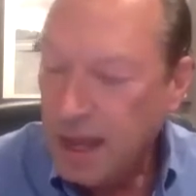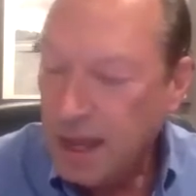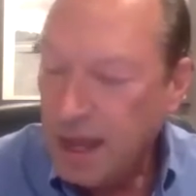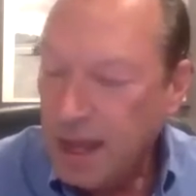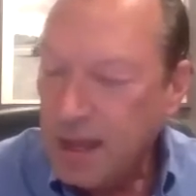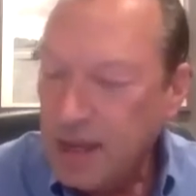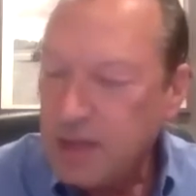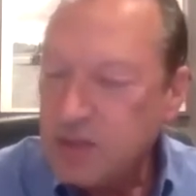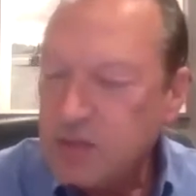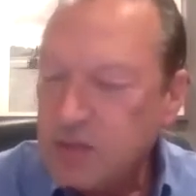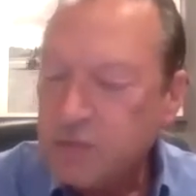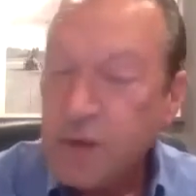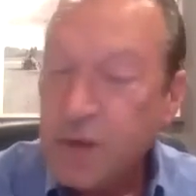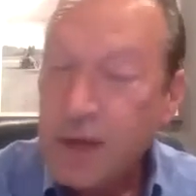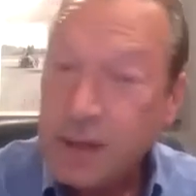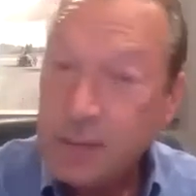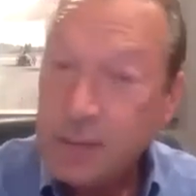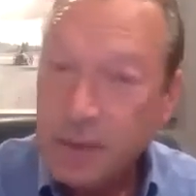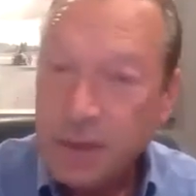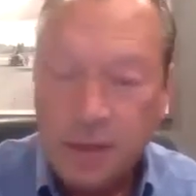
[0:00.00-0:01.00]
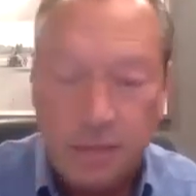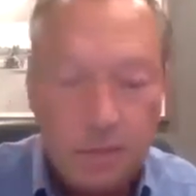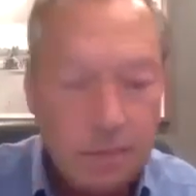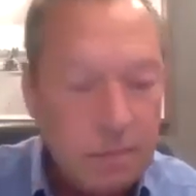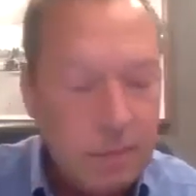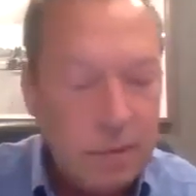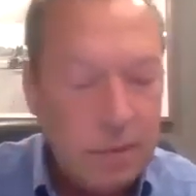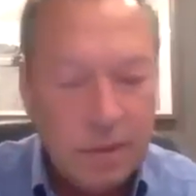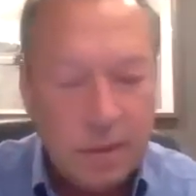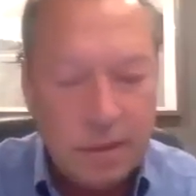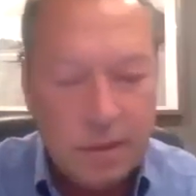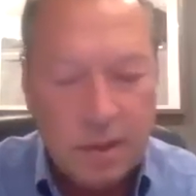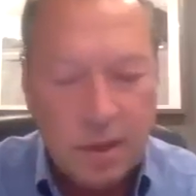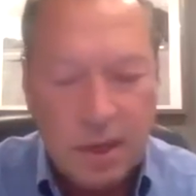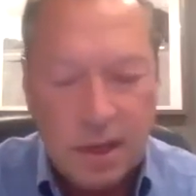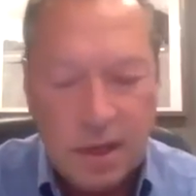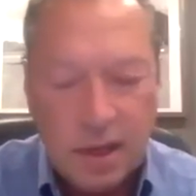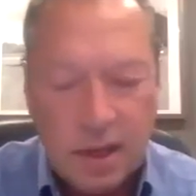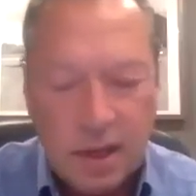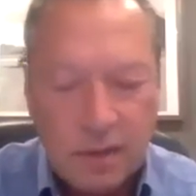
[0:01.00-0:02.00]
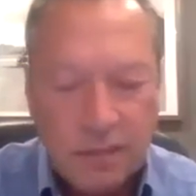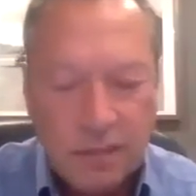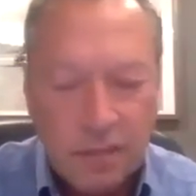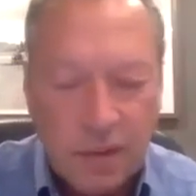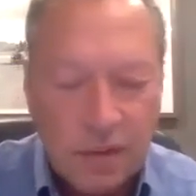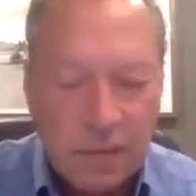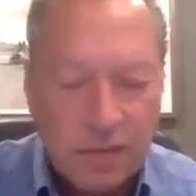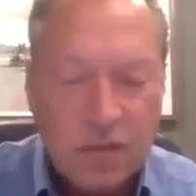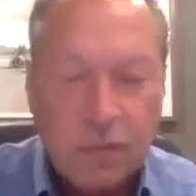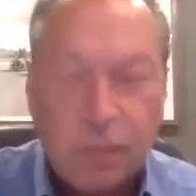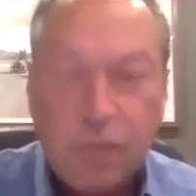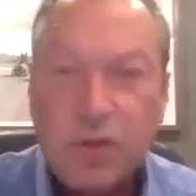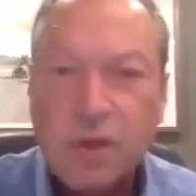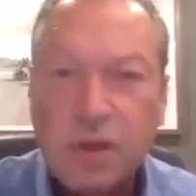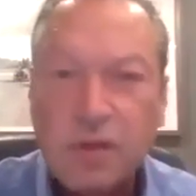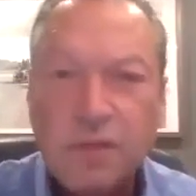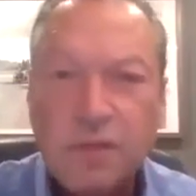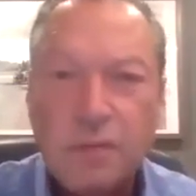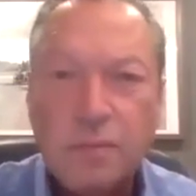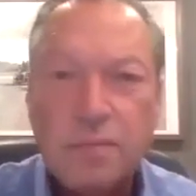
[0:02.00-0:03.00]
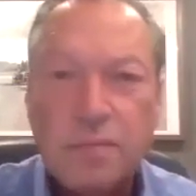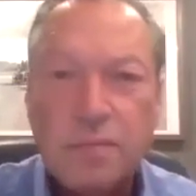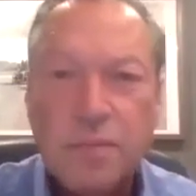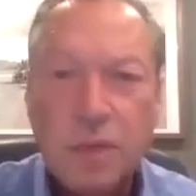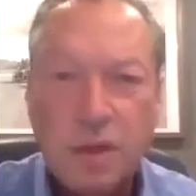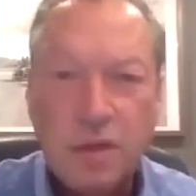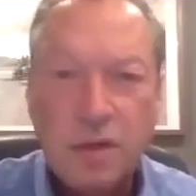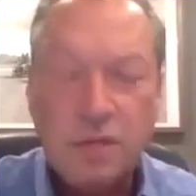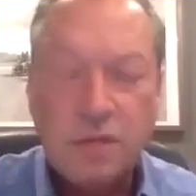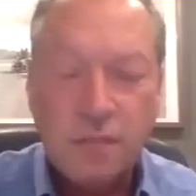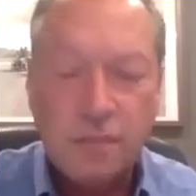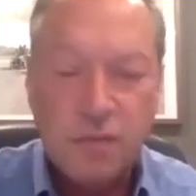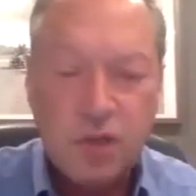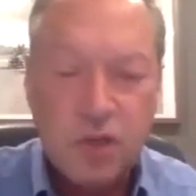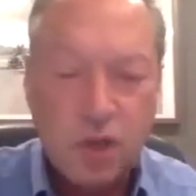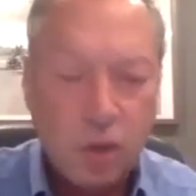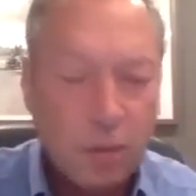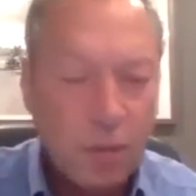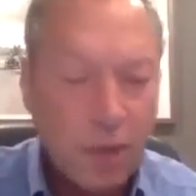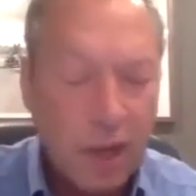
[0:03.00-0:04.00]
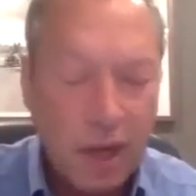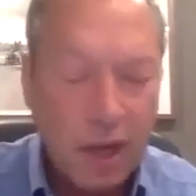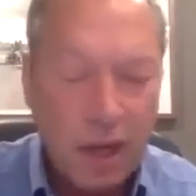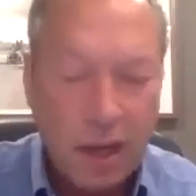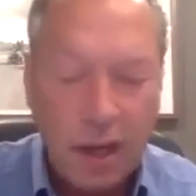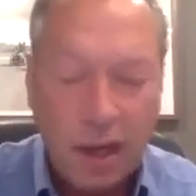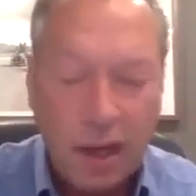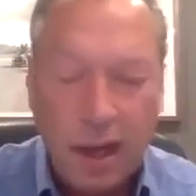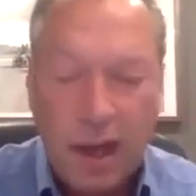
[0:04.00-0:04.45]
His family, he was originally from Germany,